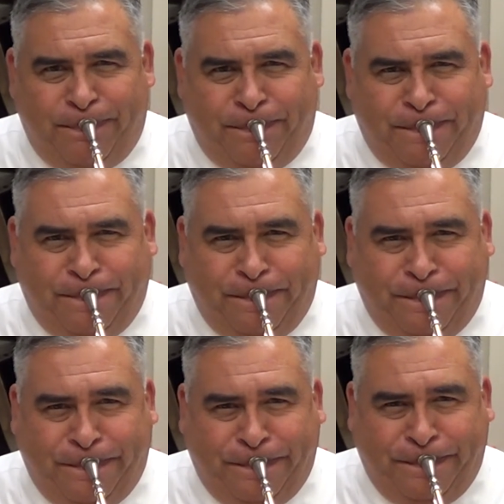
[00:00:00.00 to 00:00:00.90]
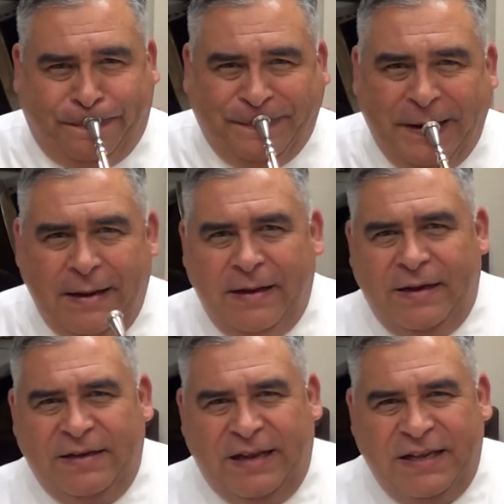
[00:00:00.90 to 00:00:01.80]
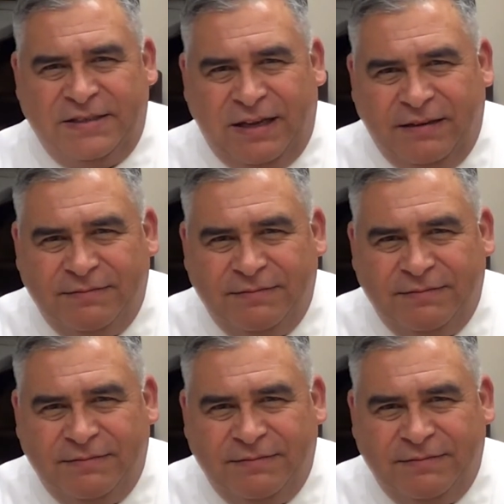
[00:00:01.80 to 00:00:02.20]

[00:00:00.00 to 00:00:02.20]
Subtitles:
it has a